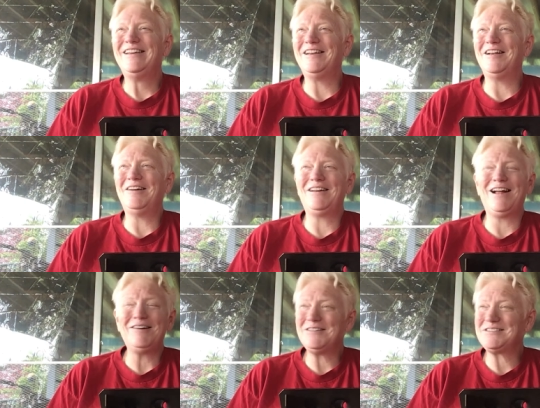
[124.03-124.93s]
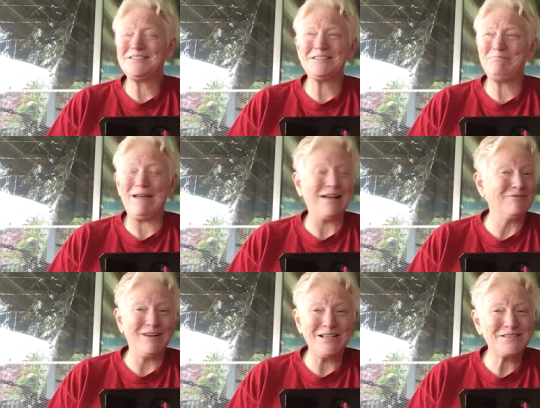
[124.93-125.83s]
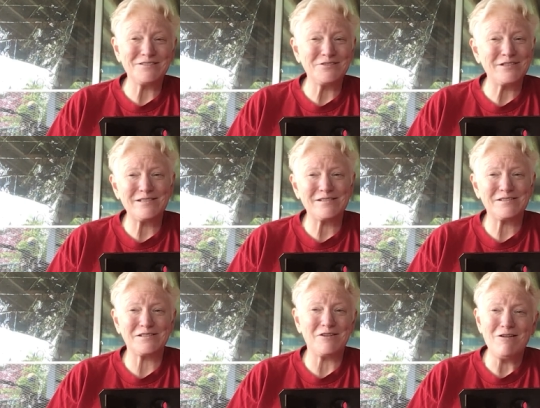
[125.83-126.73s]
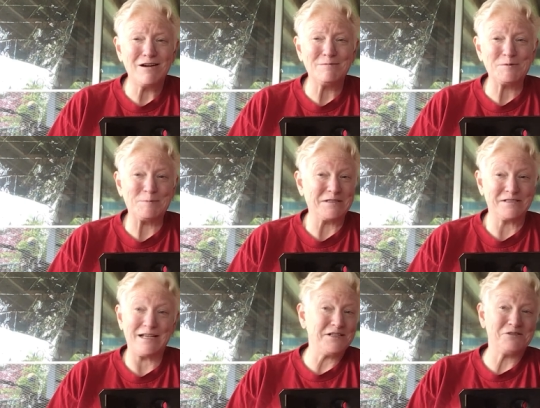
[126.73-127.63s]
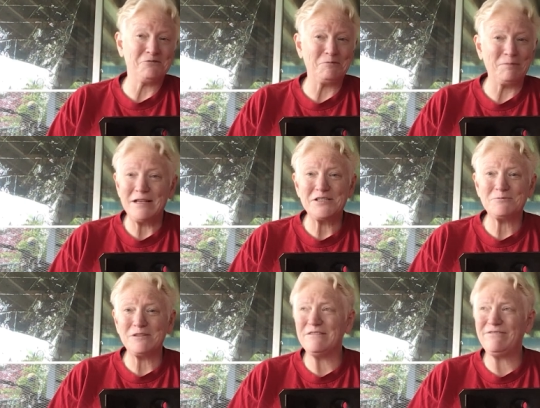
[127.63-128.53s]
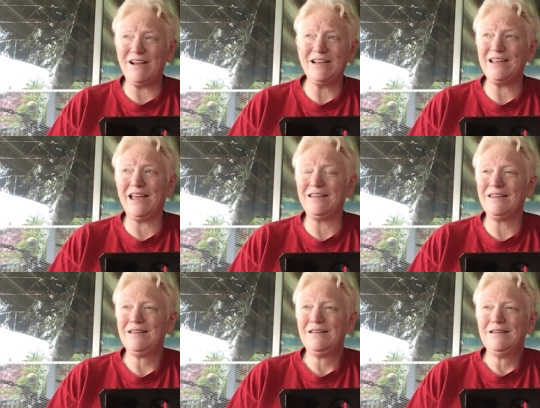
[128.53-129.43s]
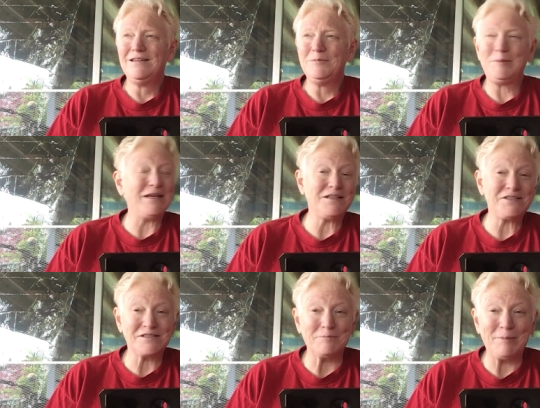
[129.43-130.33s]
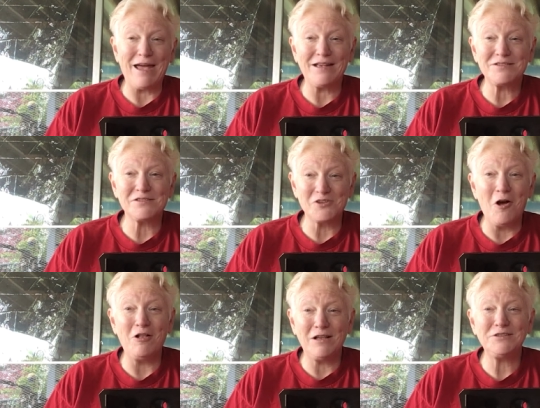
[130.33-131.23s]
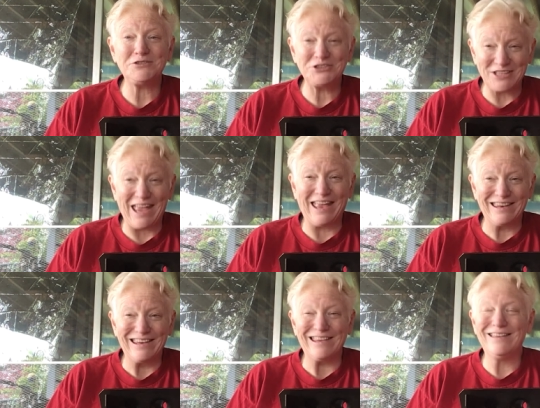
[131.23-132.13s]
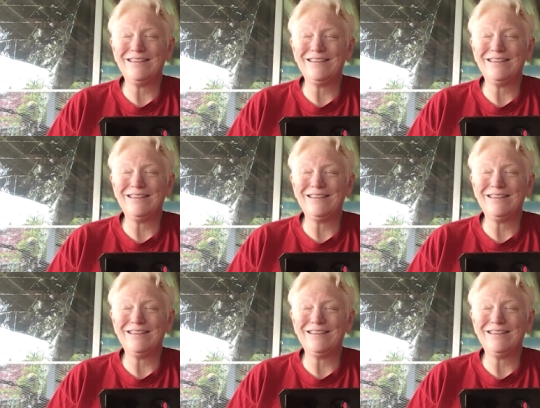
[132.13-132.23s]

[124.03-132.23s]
Yeah, and I always just sit back and rest in Jesus' arms, because that's the only place where you find that peace that passes all understanding.